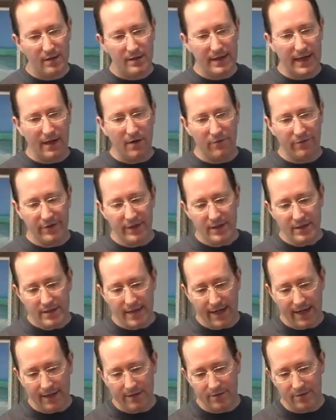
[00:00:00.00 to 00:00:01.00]
Now these
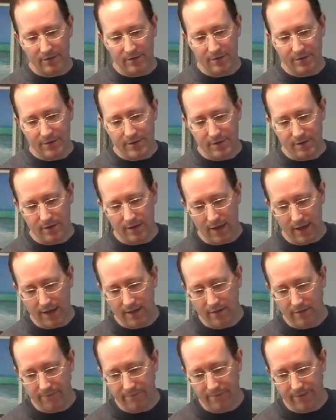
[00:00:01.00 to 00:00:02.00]
handles,
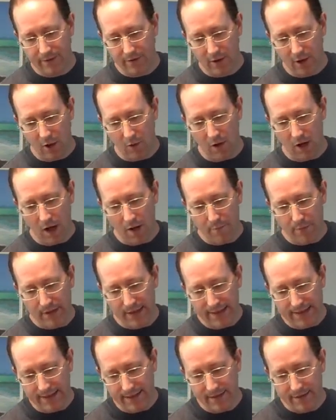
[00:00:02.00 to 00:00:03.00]
kind of, you go up
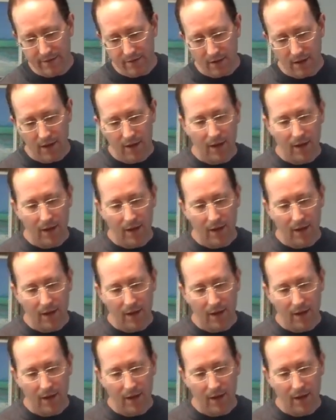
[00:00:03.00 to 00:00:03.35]
and in.